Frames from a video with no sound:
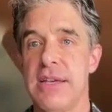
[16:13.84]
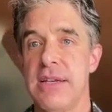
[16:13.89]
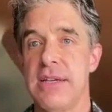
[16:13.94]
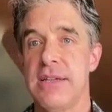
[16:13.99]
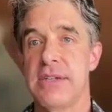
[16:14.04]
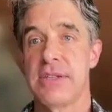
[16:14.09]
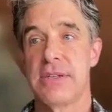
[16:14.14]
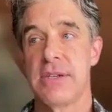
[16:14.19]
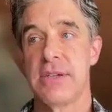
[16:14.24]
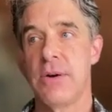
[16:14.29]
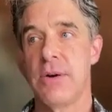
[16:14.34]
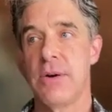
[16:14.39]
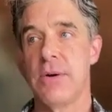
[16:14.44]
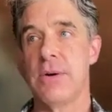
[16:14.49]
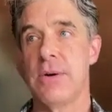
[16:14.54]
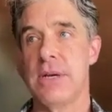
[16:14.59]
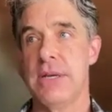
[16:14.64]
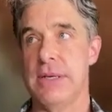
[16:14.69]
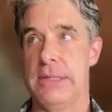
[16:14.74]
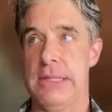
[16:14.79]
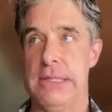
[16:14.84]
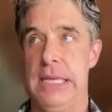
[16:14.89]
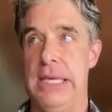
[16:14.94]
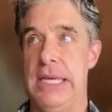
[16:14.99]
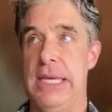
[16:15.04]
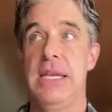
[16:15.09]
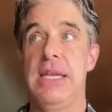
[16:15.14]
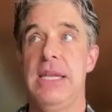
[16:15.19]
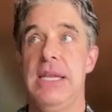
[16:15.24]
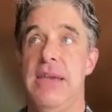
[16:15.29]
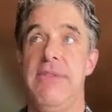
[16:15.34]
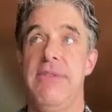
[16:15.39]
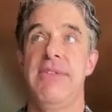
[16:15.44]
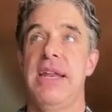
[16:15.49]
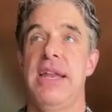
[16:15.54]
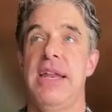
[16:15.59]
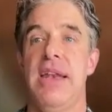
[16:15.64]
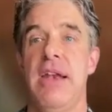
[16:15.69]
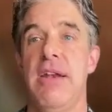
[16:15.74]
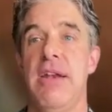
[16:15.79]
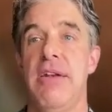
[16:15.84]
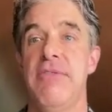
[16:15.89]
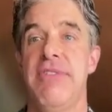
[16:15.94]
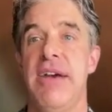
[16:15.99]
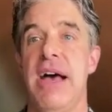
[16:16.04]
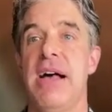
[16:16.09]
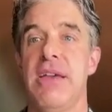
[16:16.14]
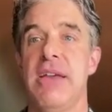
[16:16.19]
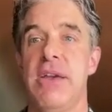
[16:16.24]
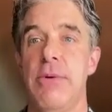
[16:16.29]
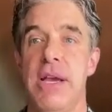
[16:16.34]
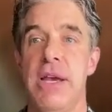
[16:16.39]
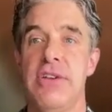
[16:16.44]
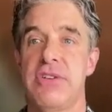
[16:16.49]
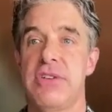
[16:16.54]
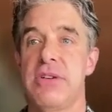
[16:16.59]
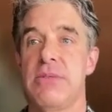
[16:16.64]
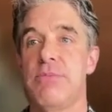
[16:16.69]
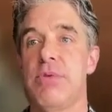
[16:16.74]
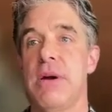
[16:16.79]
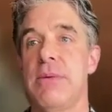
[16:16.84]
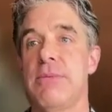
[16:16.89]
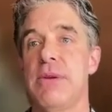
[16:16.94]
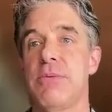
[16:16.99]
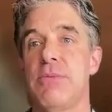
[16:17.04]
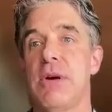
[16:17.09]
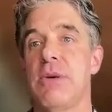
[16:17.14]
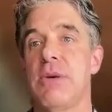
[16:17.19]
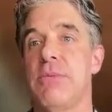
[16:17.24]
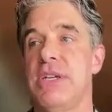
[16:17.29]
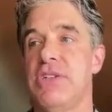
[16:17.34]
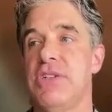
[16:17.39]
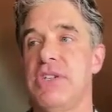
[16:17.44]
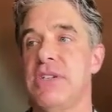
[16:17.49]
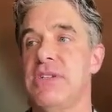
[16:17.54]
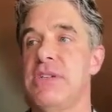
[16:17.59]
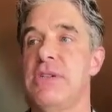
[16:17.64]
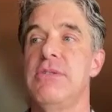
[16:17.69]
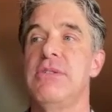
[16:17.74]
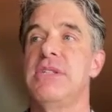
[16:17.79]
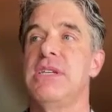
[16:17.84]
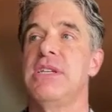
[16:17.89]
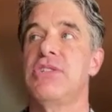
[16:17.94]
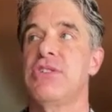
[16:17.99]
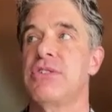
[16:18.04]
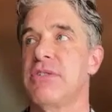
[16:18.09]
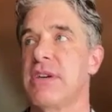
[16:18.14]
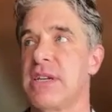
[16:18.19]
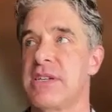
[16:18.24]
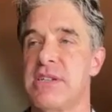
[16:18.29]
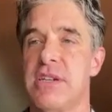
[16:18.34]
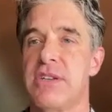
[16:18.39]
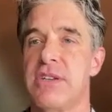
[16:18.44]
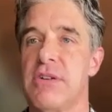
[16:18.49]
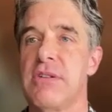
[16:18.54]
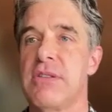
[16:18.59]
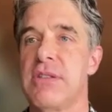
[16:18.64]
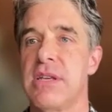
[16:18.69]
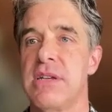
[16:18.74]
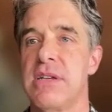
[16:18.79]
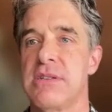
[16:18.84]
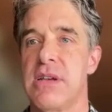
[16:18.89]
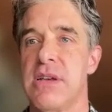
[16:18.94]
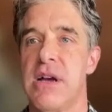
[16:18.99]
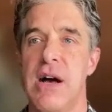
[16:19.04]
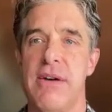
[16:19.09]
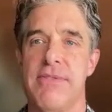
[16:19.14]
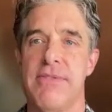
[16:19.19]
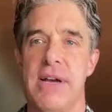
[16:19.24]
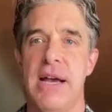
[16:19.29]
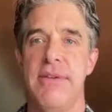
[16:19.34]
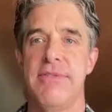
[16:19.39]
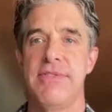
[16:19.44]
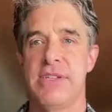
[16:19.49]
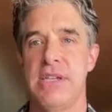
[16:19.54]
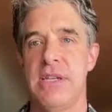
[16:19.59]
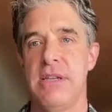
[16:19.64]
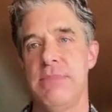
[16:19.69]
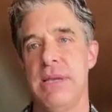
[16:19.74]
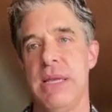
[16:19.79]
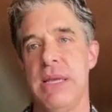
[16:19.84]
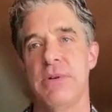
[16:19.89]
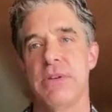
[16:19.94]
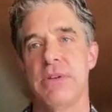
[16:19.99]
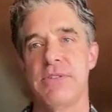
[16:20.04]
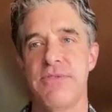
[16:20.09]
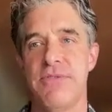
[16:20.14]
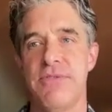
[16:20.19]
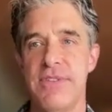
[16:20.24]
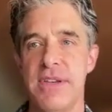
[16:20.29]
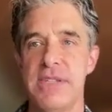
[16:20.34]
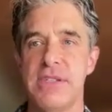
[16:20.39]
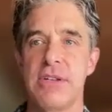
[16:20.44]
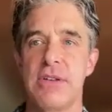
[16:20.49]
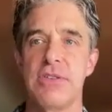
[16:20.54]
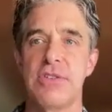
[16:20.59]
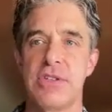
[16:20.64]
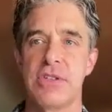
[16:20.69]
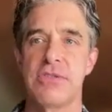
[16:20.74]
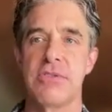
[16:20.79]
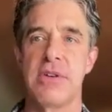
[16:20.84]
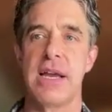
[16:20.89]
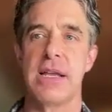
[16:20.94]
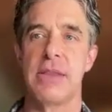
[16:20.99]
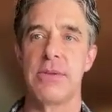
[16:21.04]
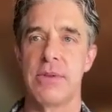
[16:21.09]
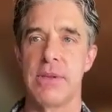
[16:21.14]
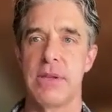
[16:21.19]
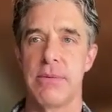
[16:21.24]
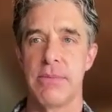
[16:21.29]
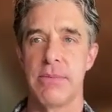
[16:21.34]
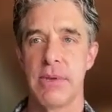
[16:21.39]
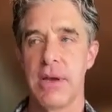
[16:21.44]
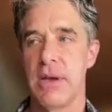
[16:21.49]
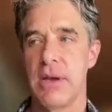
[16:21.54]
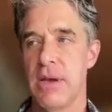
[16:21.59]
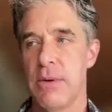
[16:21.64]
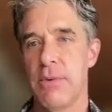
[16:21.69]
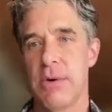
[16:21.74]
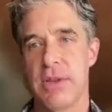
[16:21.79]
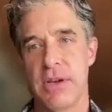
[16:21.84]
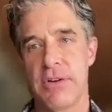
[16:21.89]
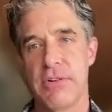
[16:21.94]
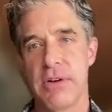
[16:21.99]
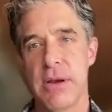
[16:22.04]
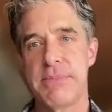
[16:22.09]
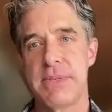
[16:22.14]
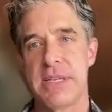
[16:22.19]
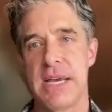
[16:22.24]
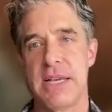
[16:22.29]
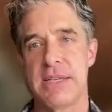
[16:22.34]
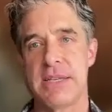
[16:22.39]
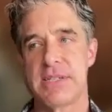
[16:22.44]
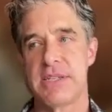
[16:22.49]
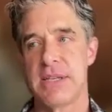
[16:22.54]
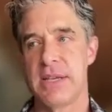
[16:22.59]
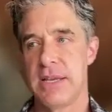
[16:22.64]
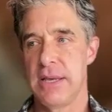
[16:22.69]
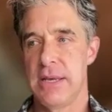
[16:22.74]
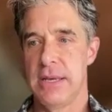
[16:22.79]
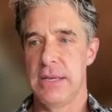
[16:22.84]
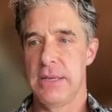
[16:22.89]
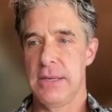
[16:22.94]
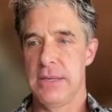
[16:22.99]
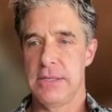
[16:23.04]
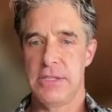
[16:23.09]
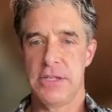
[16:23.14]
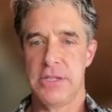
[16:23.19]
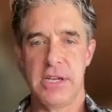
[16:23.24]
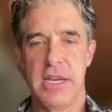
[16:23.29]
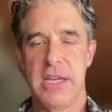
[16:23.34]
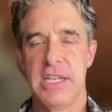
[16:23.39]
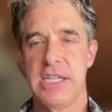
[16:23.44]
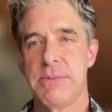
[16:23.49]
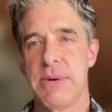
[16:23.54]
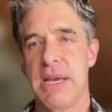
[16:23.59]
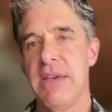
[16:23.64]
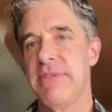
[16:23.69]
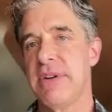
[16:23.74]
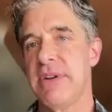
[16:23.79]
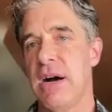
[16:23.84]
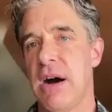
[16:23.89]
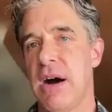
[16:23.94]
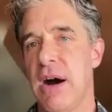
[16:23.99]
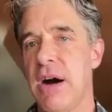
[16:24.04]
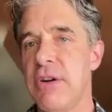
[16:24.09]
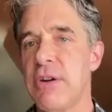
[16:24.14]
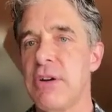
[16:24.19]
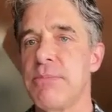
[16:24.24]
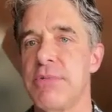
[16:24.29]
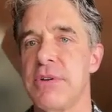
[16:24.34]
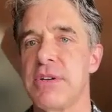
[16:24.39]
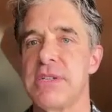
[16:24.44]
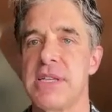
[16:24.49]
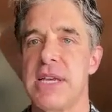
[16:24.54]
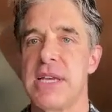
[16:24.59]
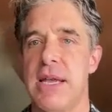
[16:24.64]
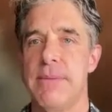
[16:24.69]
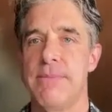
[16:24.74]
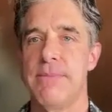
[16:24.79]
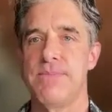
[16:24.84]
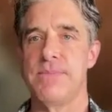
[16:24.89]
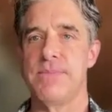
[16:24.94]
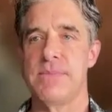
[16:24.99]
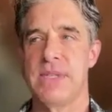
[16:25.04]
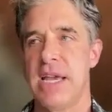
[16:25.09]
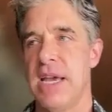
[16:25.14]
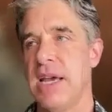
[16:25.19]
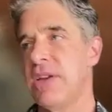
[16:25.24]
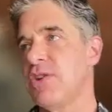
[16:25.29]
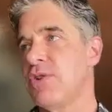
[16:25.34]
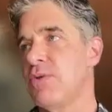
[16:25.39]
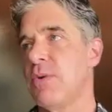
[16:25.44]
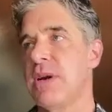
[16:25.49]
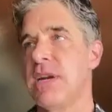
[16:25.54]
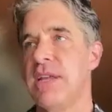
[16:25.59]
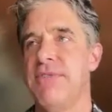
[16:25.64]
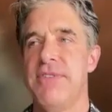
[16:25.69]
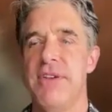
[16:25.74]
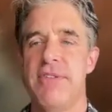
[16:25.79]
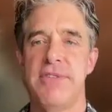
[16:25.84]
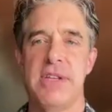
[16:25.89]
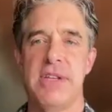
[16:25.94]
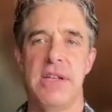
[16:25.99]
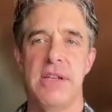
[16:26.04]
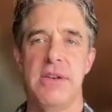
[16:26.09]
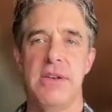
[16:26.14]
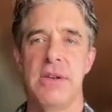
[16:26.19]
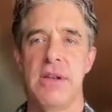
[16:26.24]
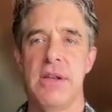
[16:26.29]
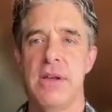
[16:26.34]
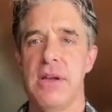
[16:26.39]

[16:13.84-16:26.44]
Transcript: So even in an evaluation appointment where we just use these tricks to turn things off, I've seen people's physical strength with a grip test changed by even 100%. 10, 20, 15,